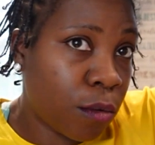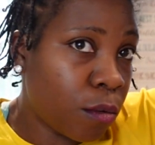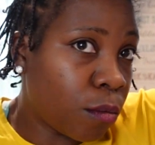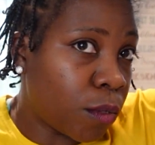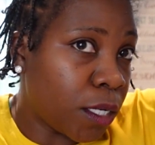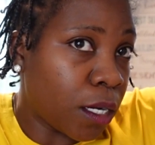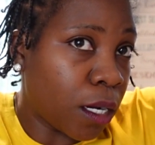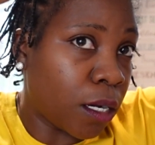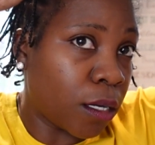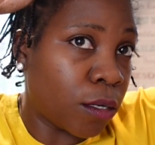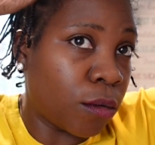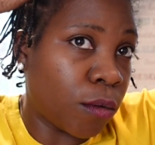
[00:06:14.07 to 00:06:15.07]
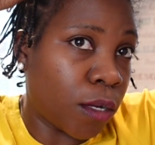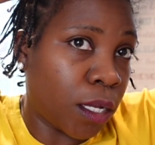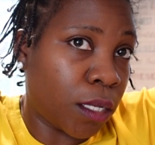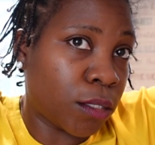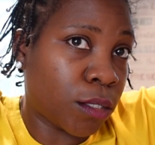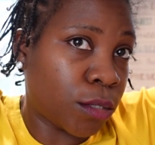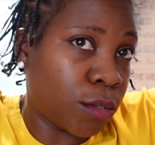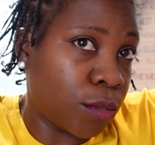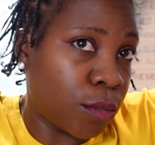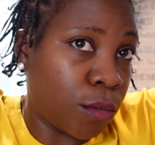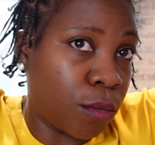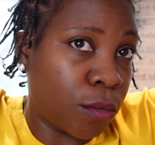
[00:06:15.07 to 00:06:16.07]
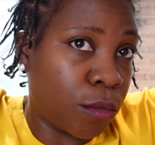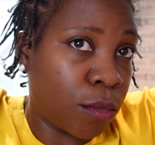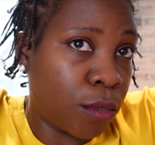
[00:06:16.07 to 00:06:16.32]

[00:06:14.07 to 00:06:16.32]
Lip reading: We are going to